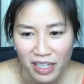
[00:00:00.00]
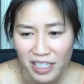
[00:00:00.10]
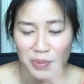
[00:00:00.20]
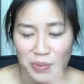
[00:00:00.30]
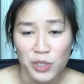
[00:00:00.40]
I
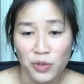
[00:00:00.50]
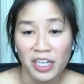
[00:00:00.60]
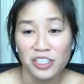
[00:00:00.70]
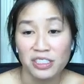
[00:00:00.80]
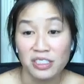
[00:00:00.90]
guess my
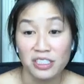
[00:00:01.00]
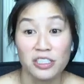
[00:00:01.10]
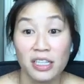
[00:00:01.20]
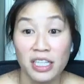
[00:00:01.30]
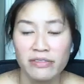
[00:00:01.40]
strategy is just
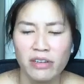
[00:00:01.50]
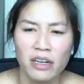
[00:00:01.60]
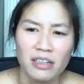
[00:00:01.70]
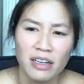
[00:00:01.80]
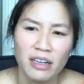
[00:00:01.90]
to leave
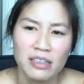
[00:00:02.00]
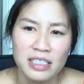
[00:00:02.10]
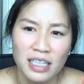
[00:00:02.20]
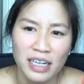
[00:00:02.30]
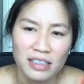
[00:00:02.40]
Hong Kong
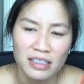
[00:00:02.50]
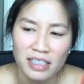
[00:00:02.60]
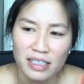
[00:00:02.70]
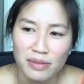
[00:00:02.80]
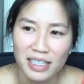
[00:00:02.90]

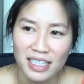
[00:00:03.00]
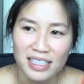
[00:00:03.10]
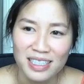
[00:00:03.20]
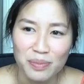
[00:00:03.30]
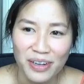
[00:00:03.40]
entirely when I
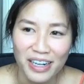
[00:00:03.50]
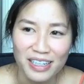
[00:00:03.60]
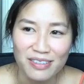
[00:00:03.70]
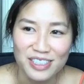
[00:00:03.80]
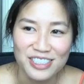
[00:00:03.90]
need a
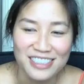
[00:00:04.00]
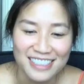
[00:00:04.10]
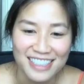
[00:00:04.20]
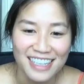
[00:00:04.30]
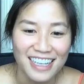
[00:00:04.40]
break, which
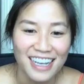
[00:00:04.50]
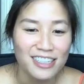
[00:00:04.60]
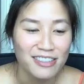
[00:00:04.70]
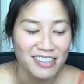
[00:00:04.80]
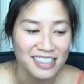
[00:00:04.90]
I
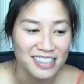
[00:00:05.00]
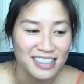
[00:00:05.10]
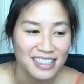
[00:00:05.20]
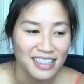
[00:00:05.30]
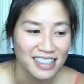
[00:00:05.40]
don't know if that's
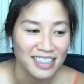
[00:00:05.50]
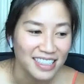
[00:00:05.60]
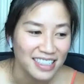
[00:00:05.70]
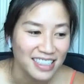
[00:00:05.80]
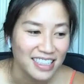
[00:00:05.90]

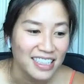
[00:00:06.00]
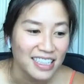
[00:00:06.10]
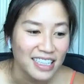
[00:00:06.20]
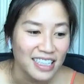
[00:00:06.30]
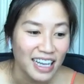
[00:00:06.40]
necessarily
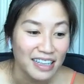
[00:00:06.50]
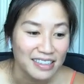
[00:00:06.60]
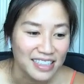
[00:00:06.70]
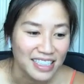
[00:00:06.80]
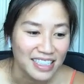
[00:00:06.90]

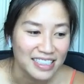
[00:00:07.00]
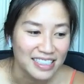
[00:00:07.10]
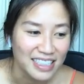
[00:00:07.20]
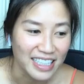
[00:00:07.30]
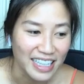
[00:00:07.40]
healthy
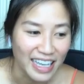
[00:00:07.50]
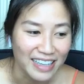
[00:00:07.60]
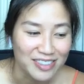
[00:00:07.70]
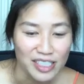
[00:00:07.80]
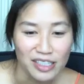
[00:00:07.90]
to
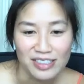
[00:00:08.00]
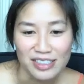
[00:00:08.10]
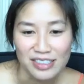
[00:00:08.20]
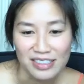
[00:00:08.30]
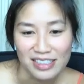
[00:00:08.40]
have to go
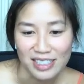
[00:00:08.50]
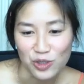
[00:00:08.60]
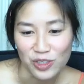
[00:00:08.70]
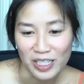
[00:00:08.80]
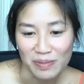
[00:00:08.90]
to this
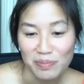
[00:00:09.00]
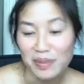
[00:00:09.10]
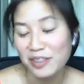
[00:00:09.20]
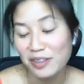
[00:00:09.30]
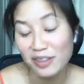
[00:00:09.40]
extreme. But
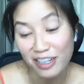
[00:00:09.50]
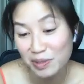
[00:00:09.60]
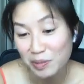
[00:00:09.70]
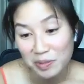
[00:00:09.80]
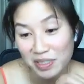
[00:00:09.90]
a lot of
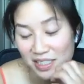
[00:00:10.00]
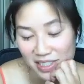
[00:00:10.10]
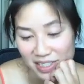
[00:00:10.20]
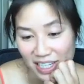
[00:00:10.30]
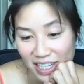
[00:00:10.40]
people
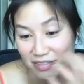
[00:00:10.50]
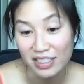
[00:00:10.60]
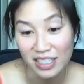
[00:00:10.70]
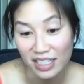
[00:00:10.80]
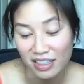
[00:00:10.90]
have to
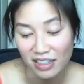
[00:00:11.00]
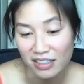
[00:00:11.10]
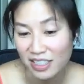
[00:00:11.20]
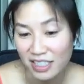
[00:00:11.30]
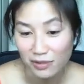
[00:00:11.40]
take
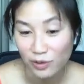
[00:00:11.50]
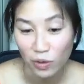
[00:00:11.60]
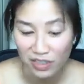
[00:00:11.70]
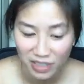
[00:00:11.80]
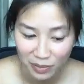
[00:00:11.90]
holidays, of
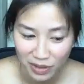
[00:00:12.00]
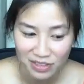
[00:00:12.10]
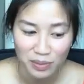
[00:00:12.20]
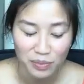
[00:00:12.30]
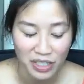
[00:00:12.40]
course. Like we all
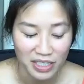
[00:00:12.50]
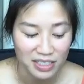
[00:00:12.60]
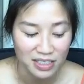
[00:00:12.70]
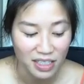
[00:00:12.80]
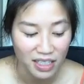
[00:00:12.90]
need breaks.